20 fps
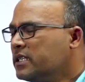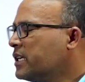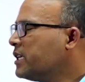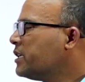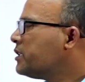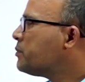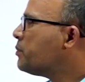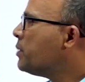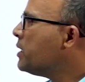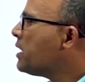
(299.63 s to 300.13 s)

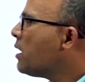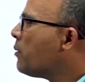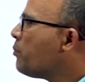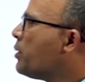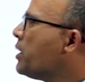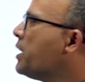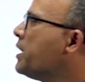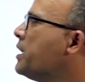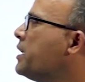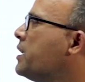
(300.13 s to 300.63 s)
is been
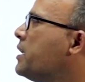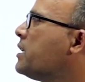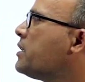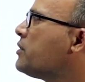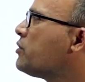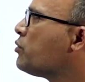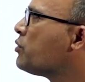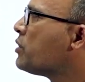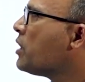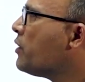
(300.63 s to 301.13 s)
applied here.
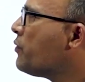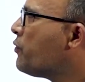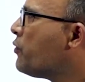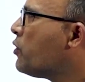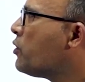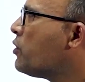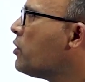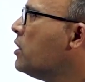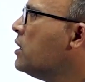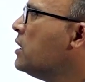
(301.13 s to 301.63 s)
So
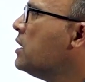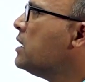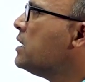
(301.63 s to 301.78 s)
therefore